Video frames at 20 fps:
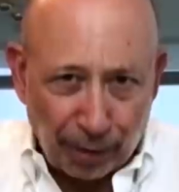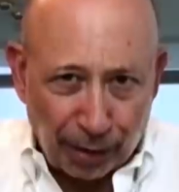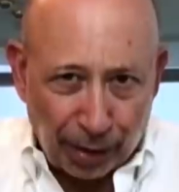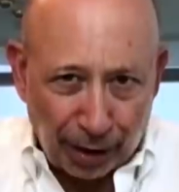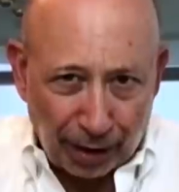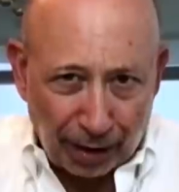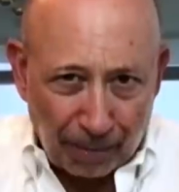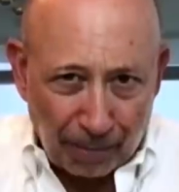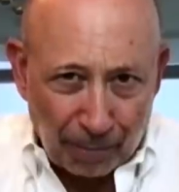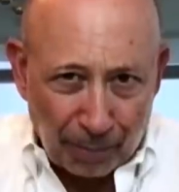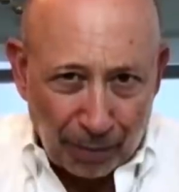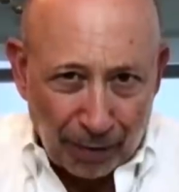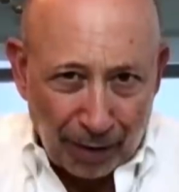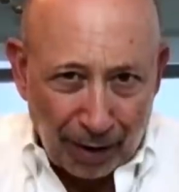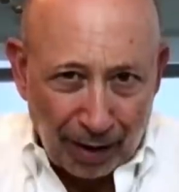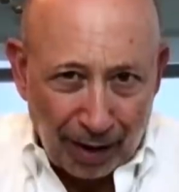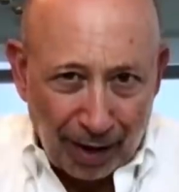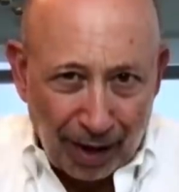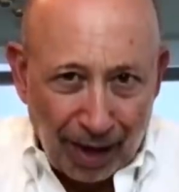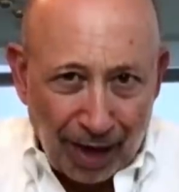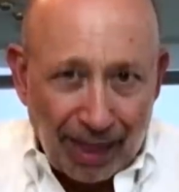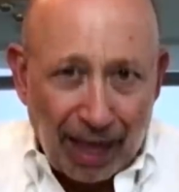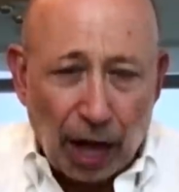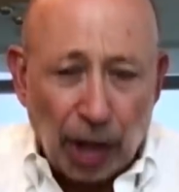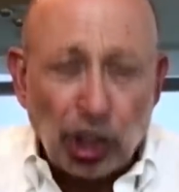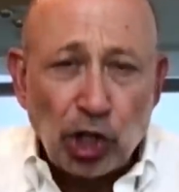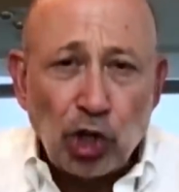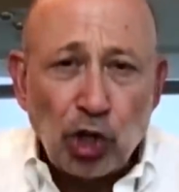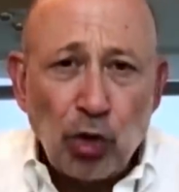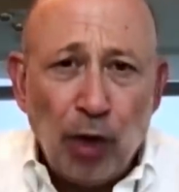everything.
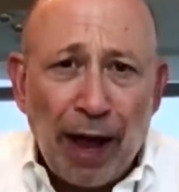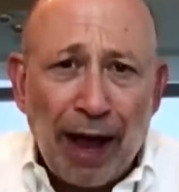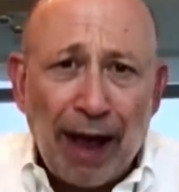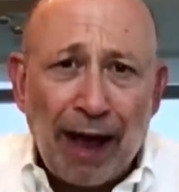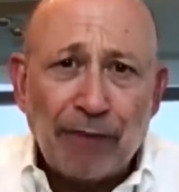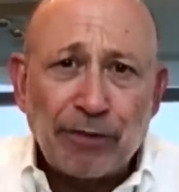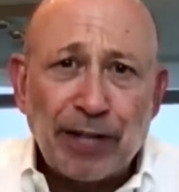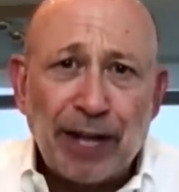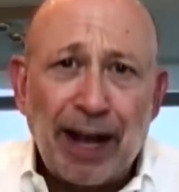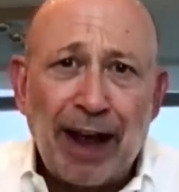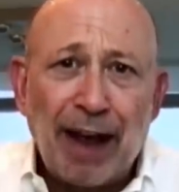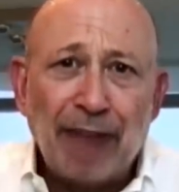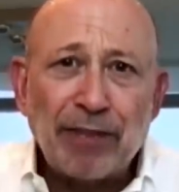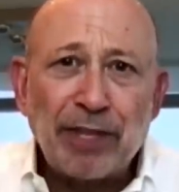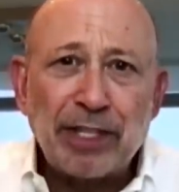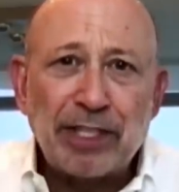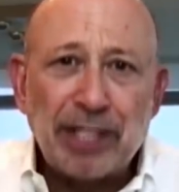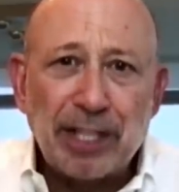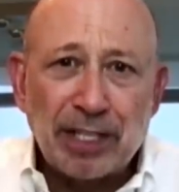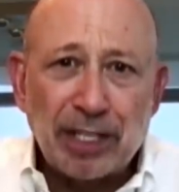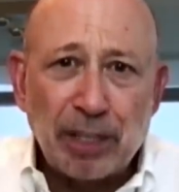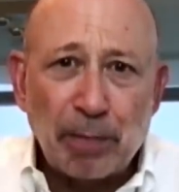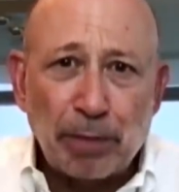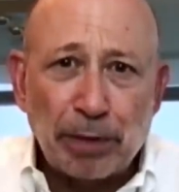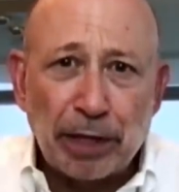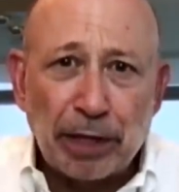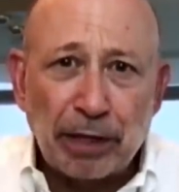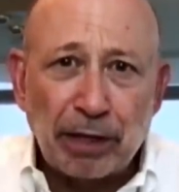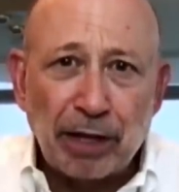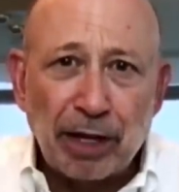That you have to have the
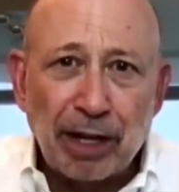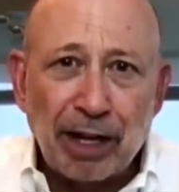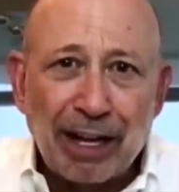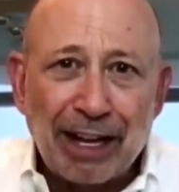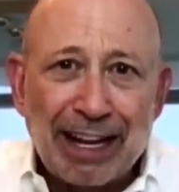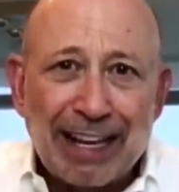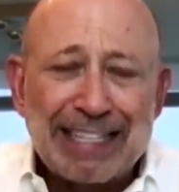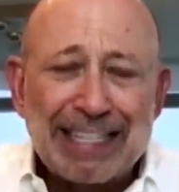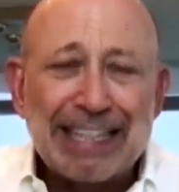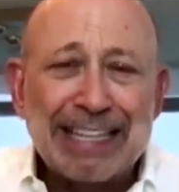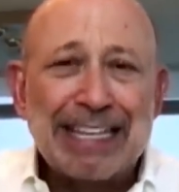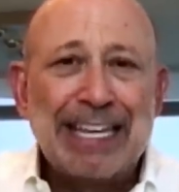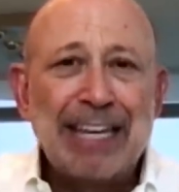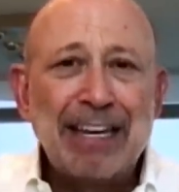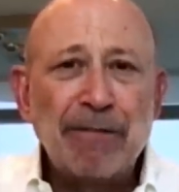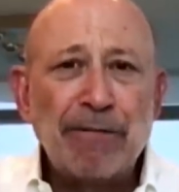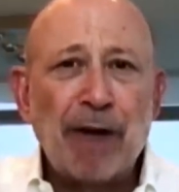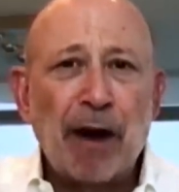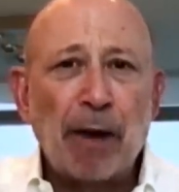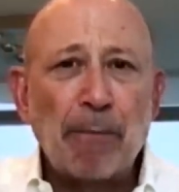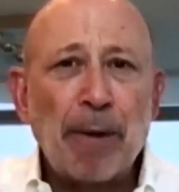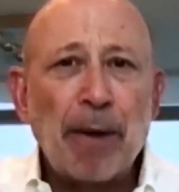discipline to give